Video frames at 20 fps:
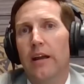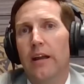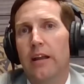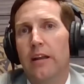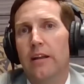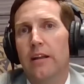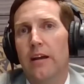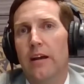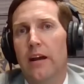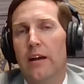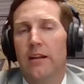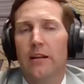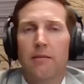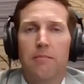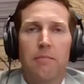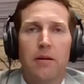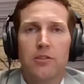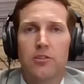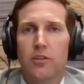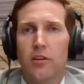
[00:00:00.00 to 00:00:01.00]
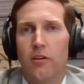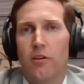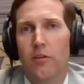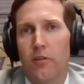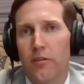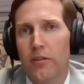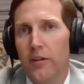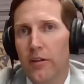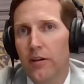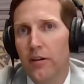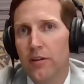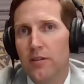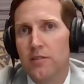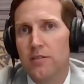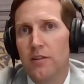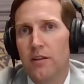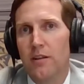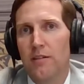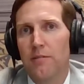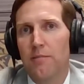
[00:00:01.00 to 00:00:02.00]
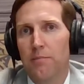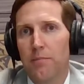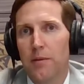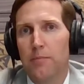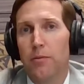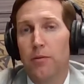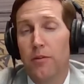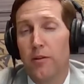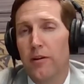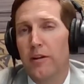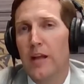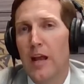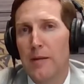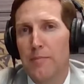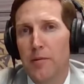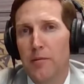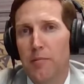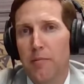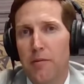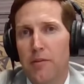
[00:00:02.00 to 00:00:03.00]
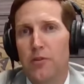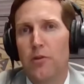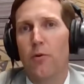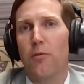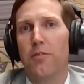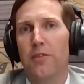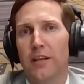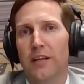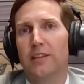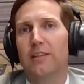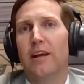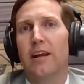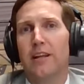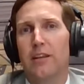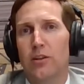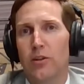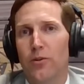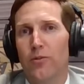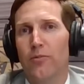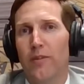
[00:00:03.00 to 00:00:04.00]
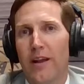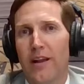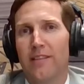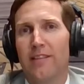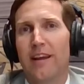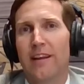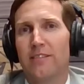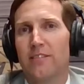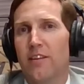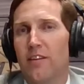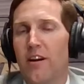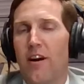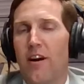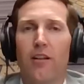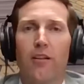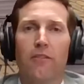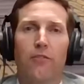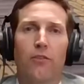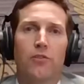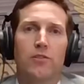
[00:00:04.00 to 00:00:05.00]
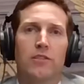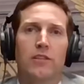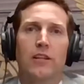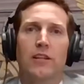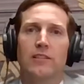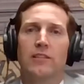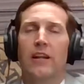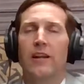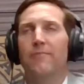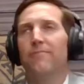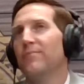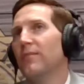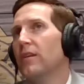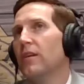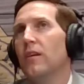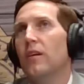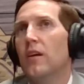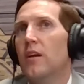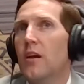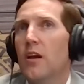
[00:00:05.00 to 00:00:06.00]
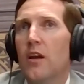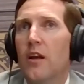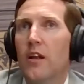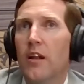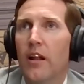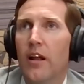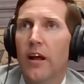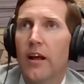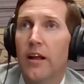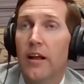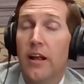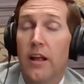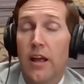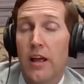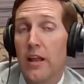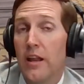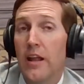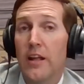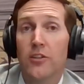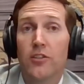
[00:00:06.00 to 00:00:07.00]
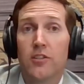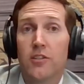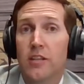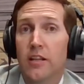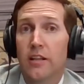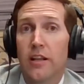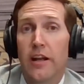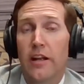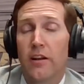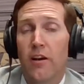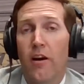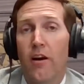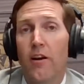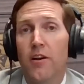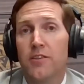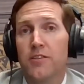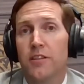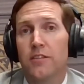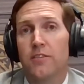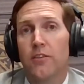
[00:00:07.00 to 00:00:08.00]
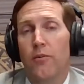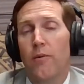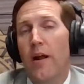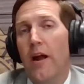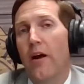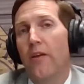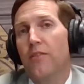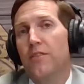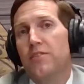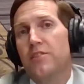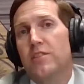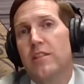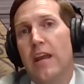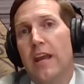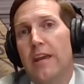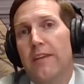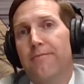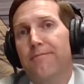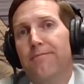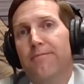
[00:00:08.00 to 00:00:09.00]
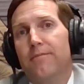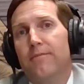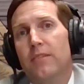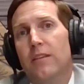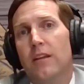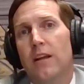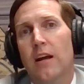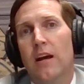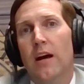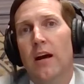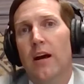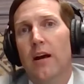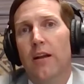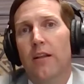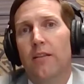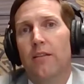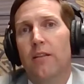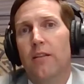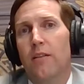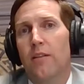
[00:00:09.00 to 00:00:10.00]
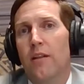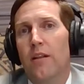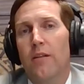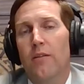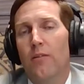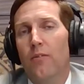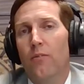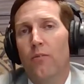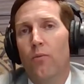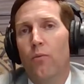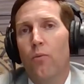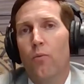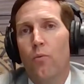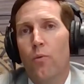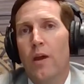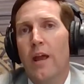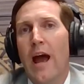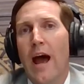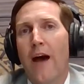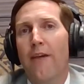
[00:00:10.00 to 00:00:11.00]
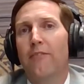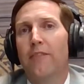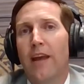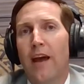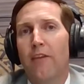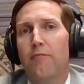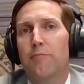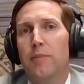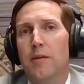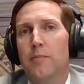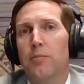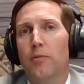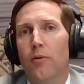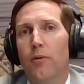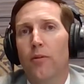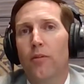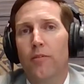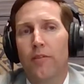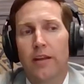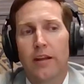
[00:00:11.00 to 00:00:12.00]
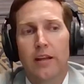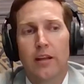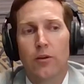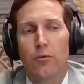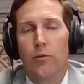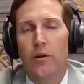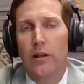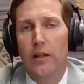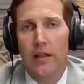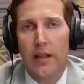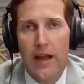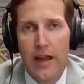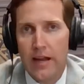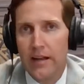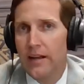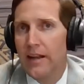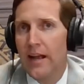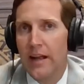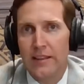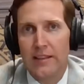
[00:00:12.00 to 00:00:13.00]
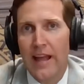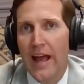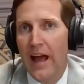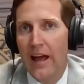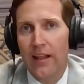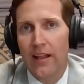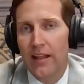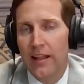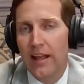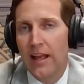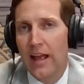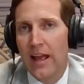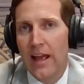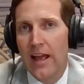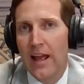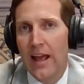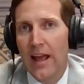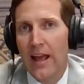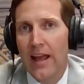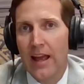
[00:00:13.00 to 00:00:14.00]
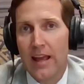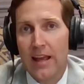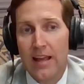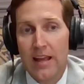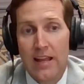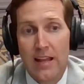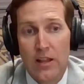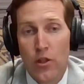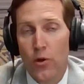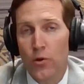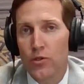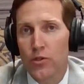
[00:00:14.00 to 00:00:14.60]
And I mentioned it earlier, is people that are capable but don't think like you, right? That's all of those things. Right? An agency like ours, it's around the state. Uh, we have to have people that can relate at that in